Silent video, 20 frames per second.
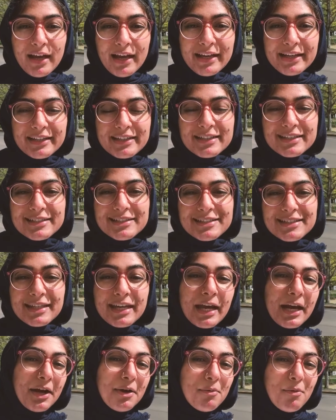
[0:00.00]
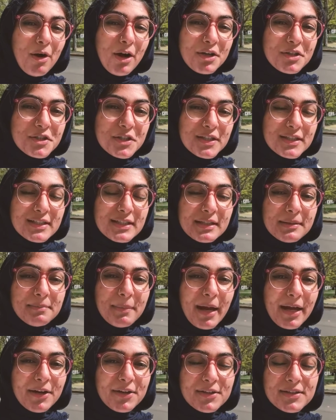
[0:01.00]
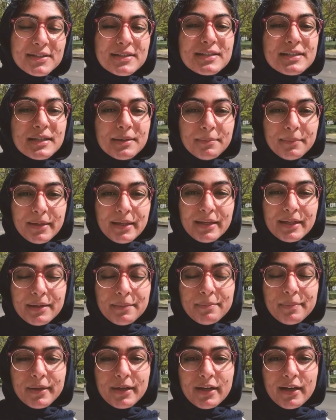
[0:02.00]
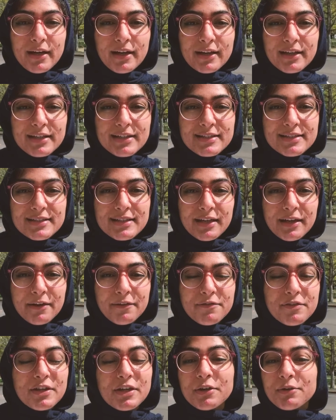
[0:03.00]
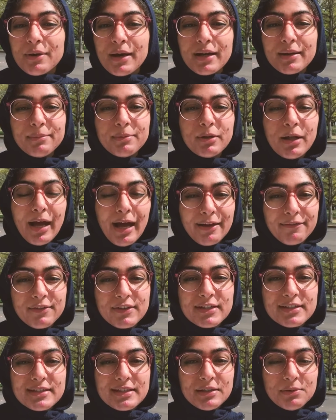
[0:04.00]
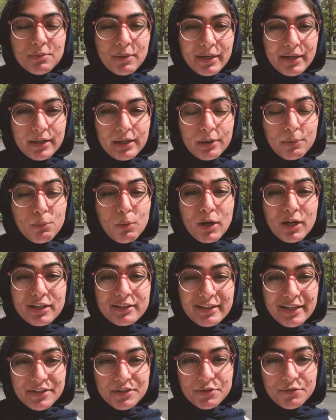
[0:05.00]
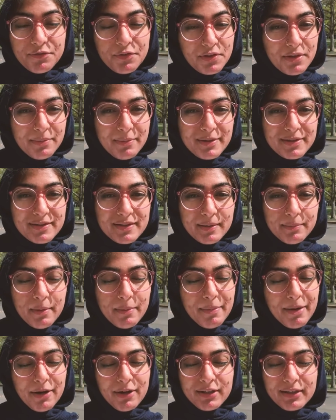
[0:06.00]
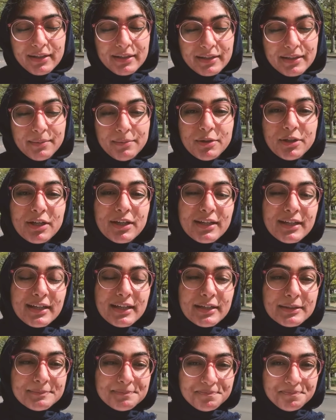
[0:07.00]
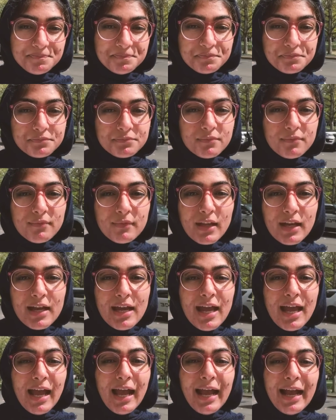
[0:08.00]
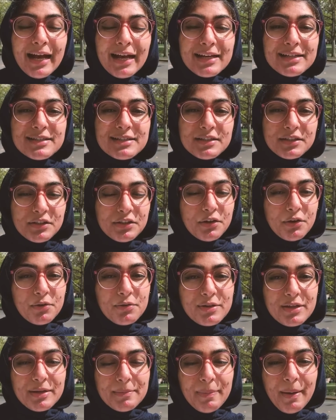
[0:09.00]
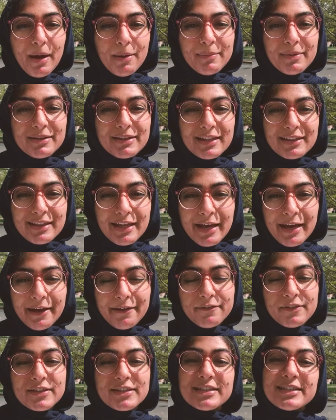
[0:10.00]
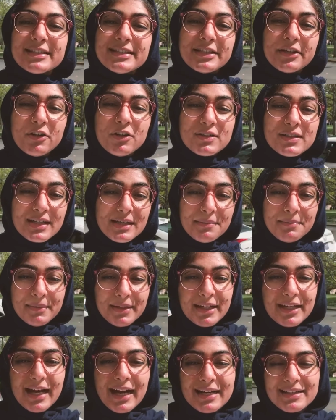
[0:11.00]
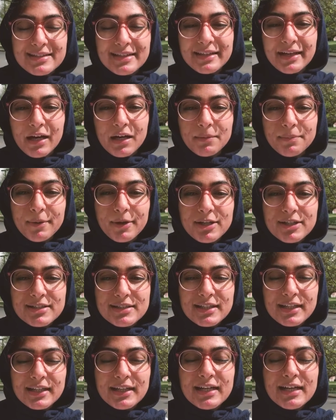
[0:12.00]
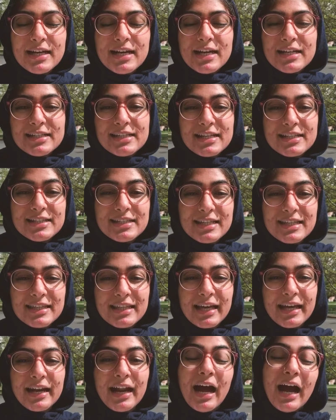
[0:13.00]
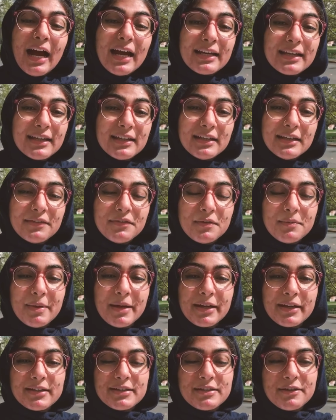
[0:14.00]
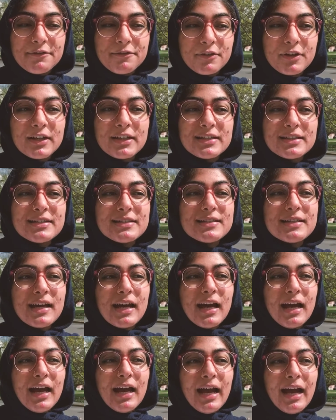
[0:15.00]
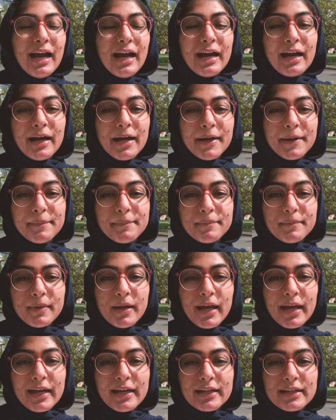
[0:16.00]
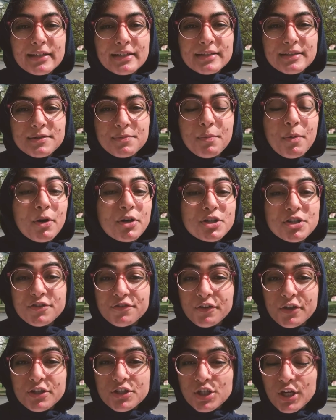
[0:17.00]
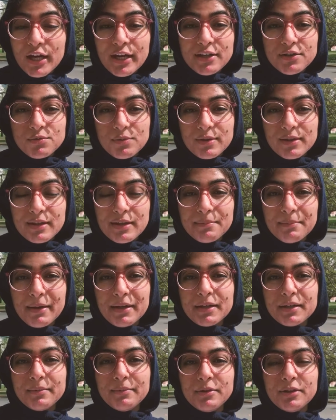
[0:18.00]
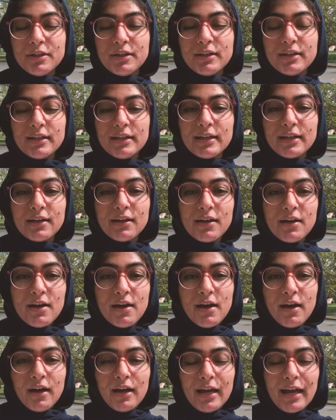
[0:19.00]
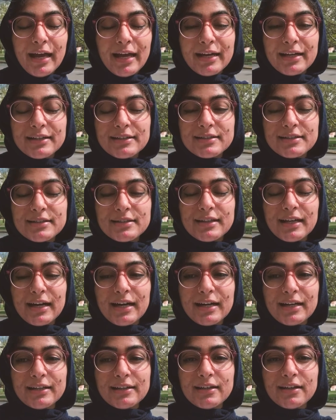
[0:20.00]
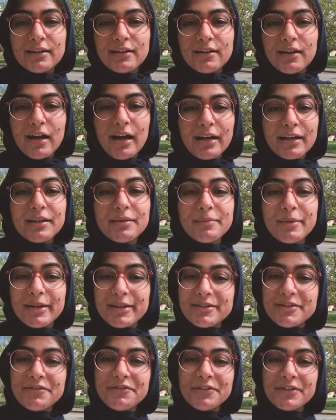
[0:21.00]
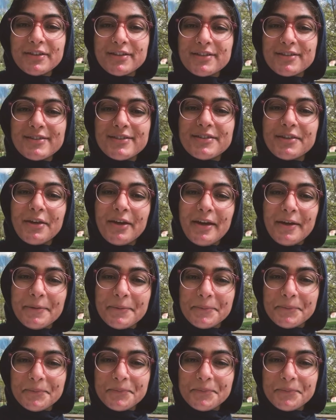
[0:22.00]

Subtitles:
And CAIR Washington matters to me because of the incredible advocacy work they do for the Muslim American community. And, you know, the empowerment that they have instilled in me as a young person to see that I can even make a difference and push for change within my community and that I can make a difference. So, yeah.